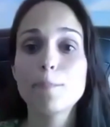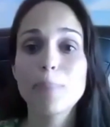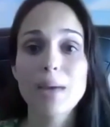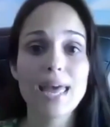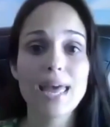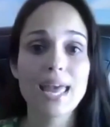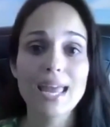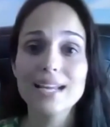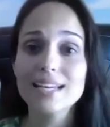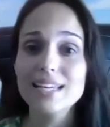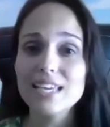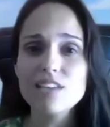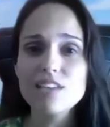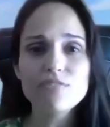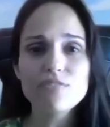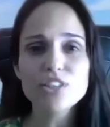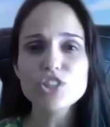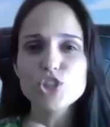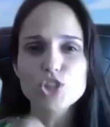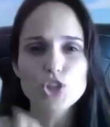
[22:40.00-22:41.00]
pain,
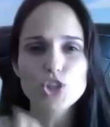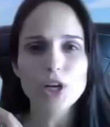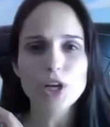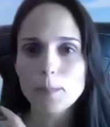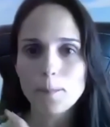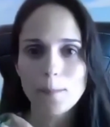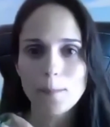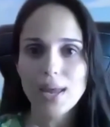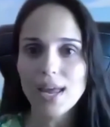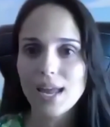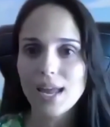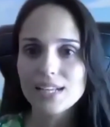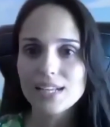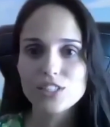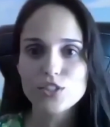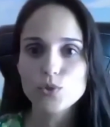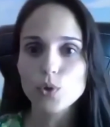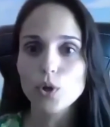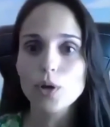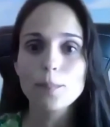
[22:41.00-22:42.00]
even joint
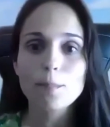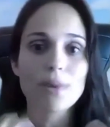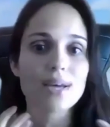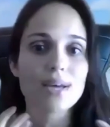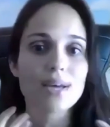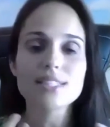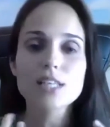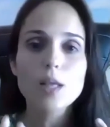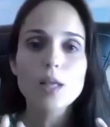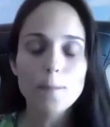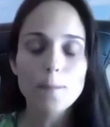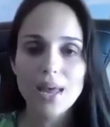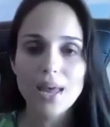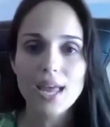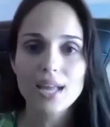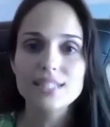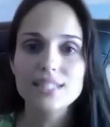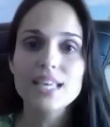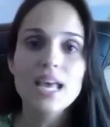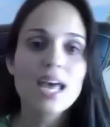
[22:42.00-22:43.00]
pains or muscle
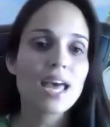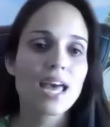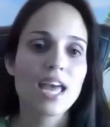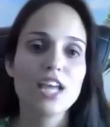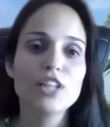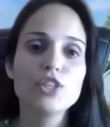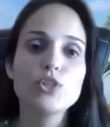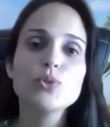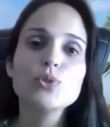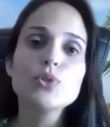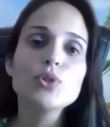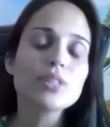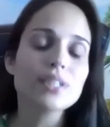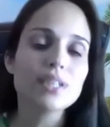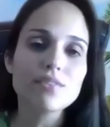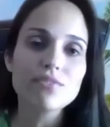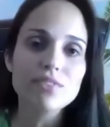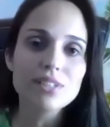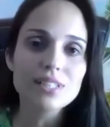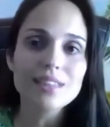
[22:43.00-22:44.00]
pains, and you don't
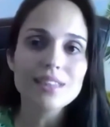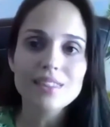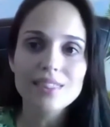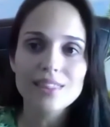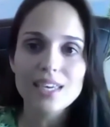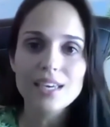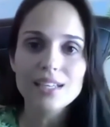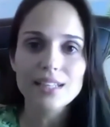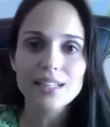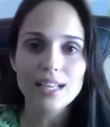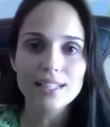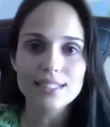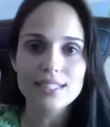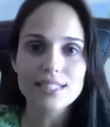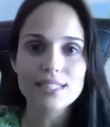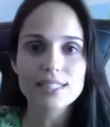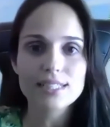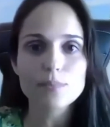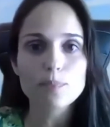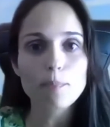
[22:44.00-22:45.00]
even think that this
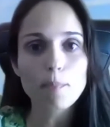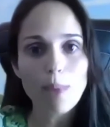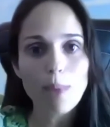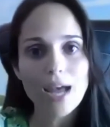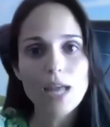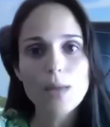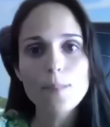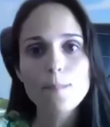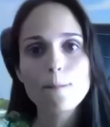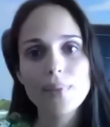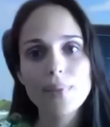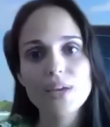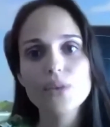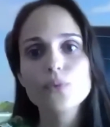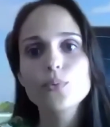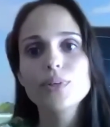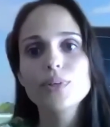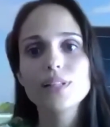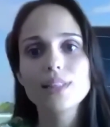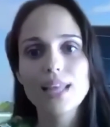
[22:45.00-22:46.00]
might be
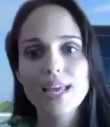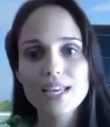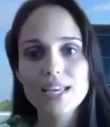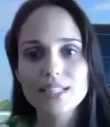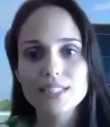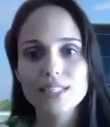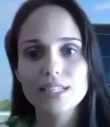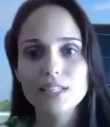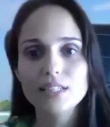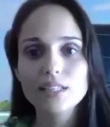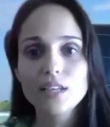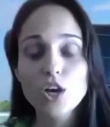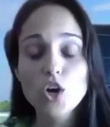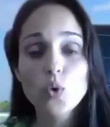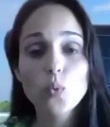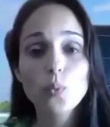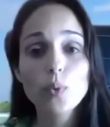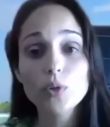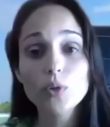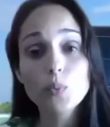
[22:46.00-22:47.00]
related
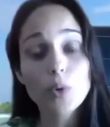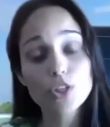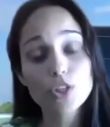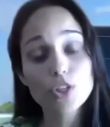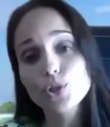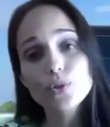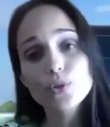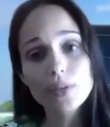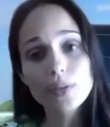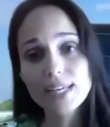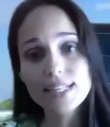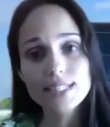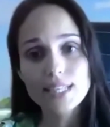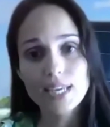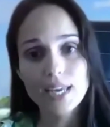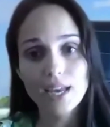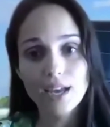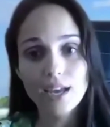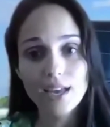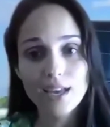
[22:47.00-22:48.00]
with what you're
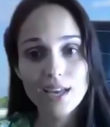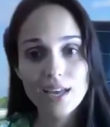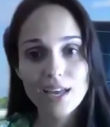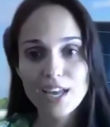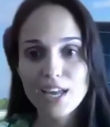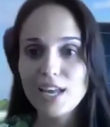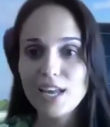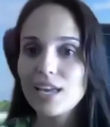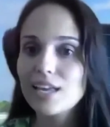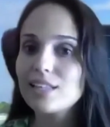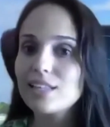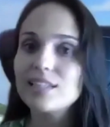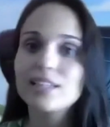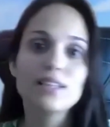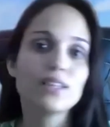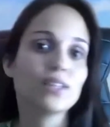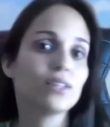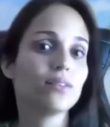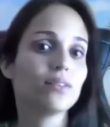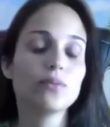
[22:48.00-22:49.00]
eating,
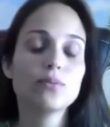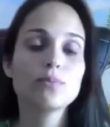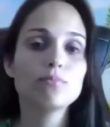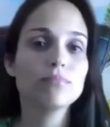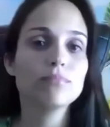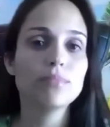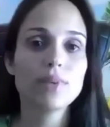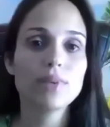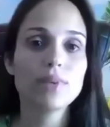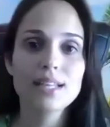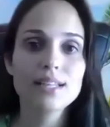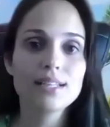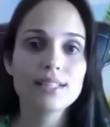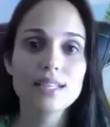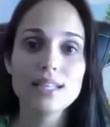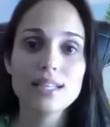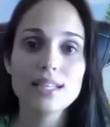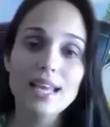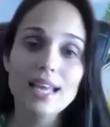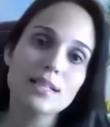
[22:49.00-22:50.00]
and
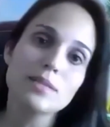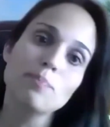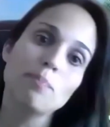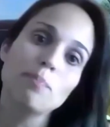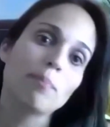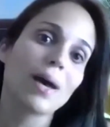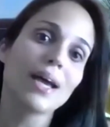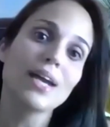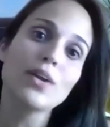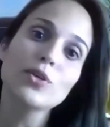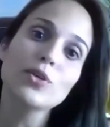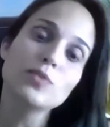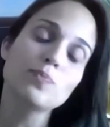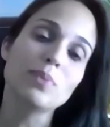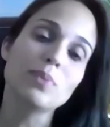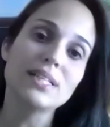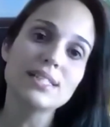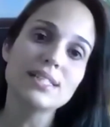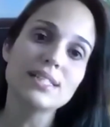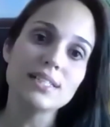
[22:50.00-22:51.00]
that might not
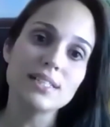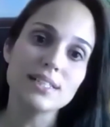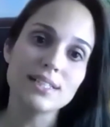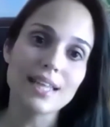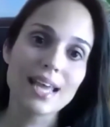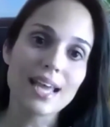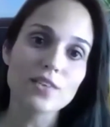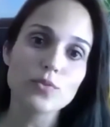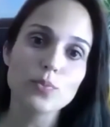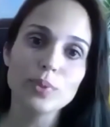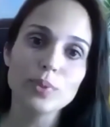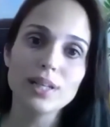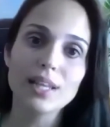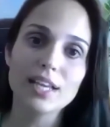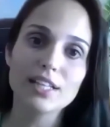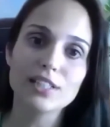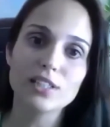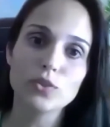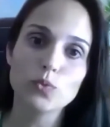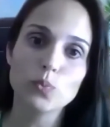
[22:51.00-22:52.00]
be that
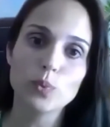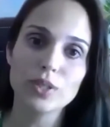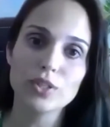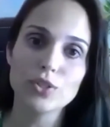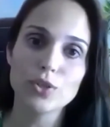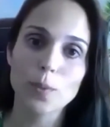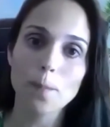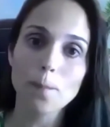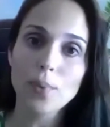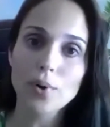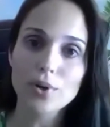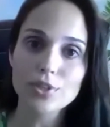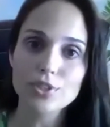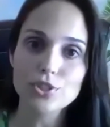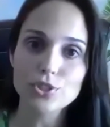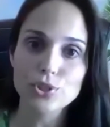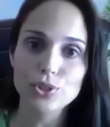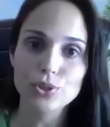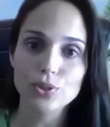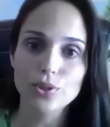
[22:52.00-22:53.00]
related with your
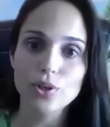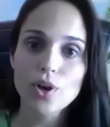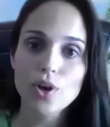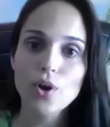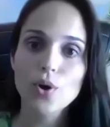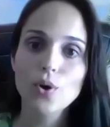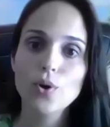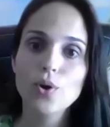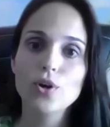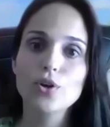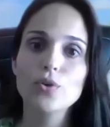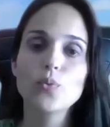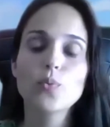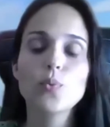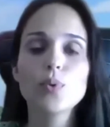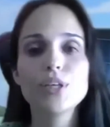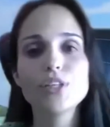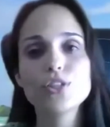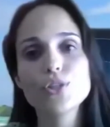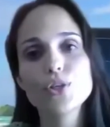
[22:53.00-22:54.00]
posture or
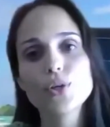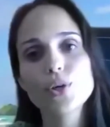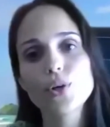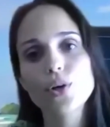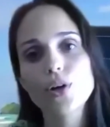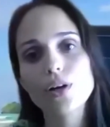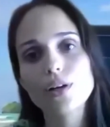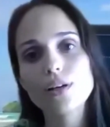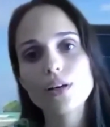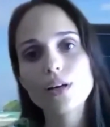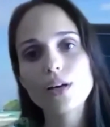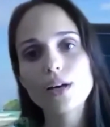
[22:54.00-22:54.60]
with your